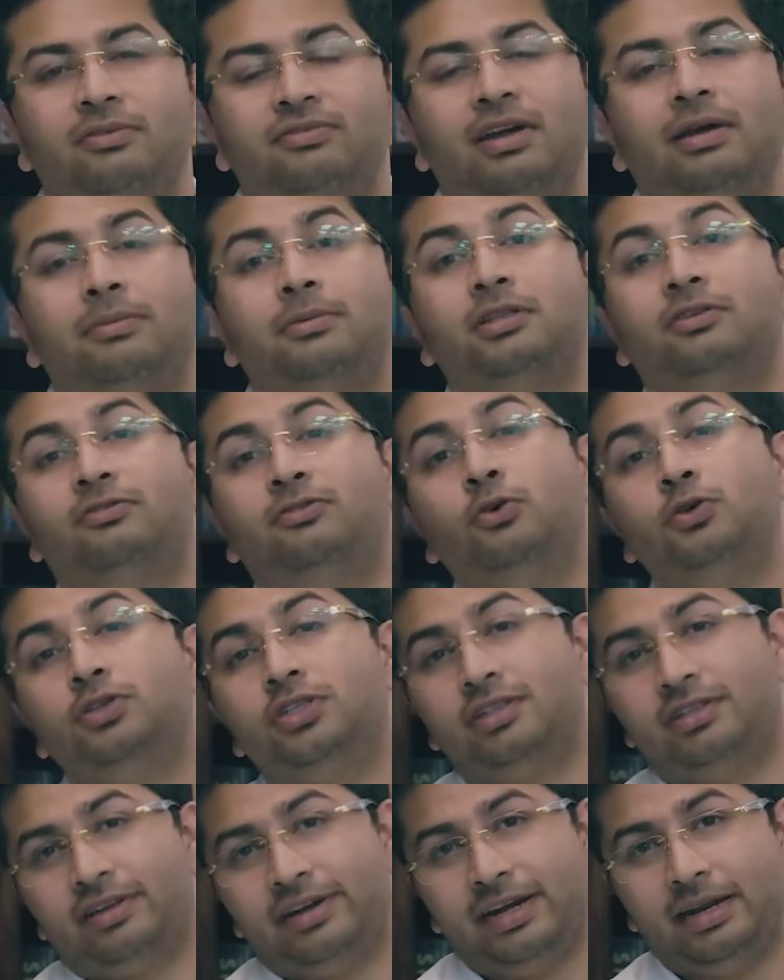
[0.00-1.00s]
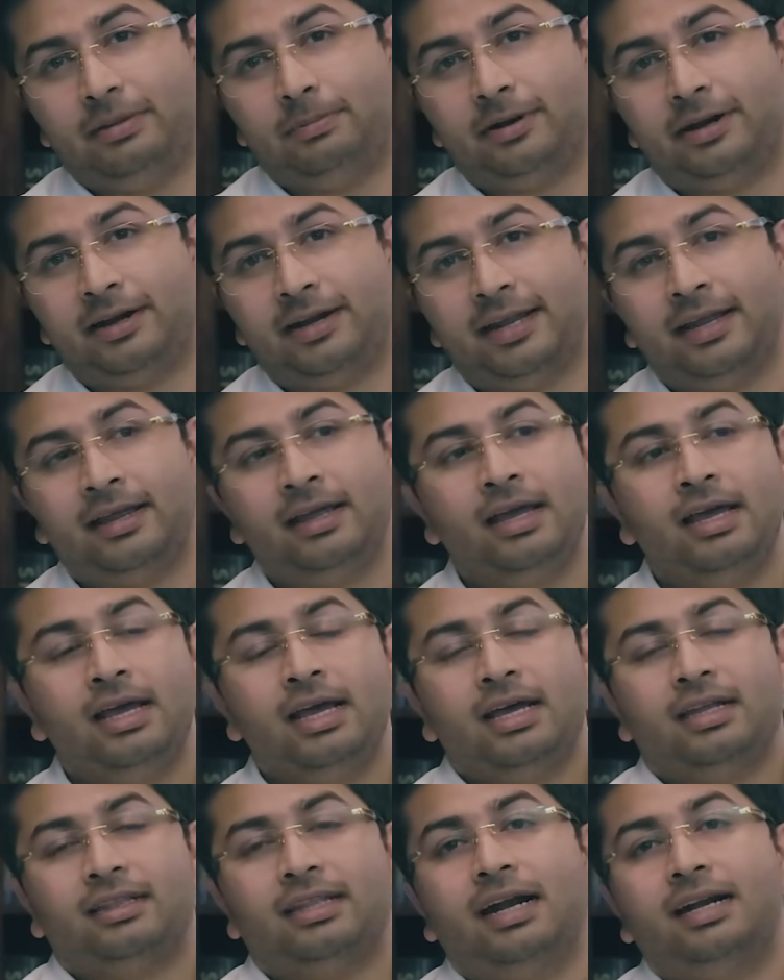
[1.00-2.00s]
fiber, the Fusion 3D printing,
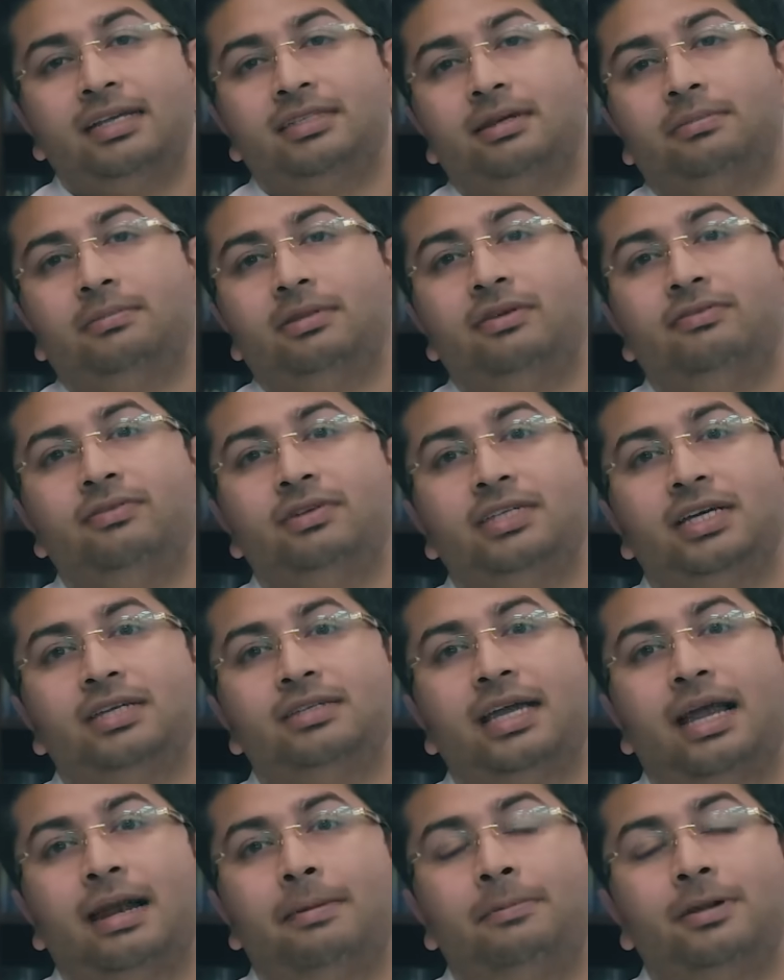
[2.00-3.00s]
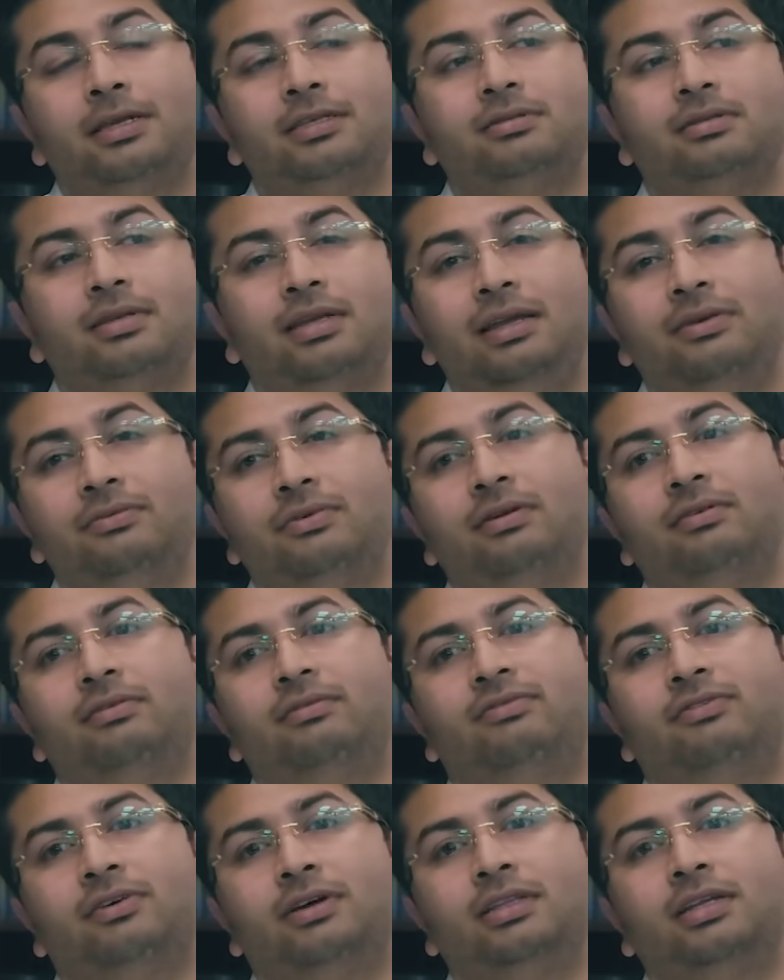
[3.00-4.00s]
that is something which has helped us
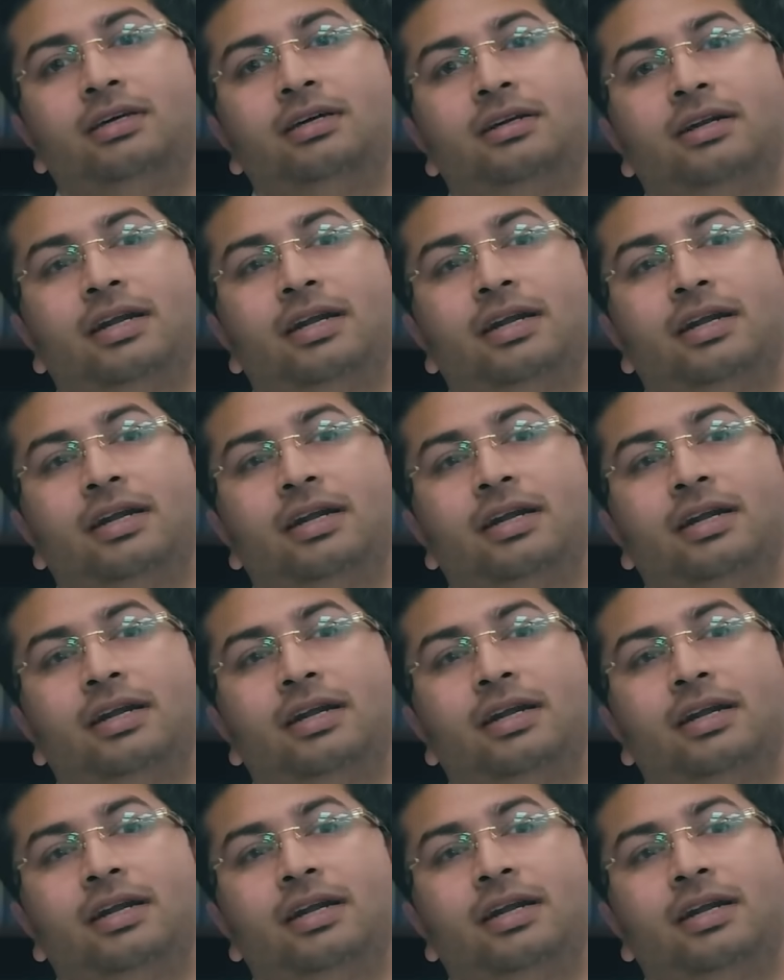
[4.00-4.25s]
even further